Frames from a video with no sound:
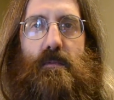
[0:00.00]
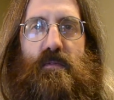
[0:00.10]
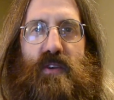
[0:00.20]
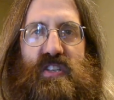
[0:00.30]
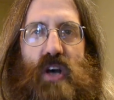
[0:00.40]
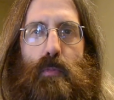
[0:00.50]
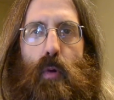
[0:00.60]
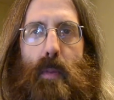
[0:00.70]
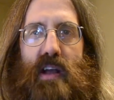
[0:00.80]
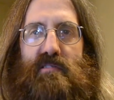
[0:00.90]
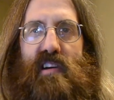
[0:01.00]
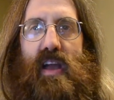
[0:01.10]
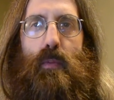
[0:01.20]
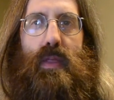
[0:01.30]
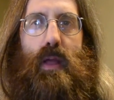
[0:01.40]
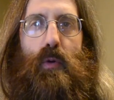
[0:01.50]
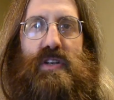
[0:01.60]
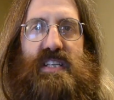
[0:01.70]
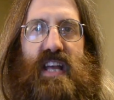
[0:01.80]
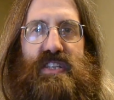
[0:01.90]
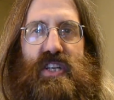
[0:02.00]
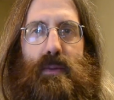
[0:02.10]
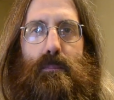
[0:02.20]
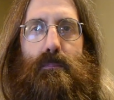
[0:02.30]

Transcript: for example by crying when they want attention.